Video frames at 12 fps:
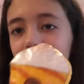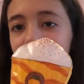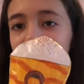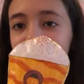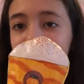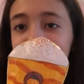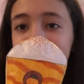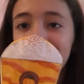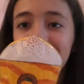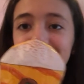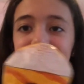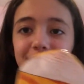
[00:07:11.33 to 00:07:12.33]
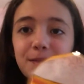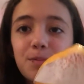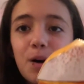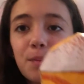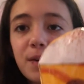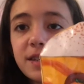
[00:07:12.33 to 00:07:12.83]
And it is this
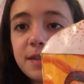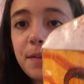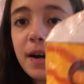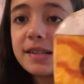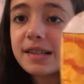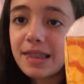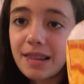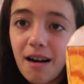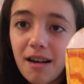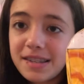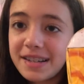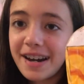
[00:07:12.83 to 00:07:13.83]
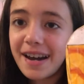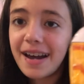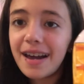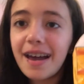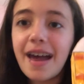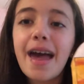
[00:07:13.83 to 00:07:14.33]
pumpkin spice latte.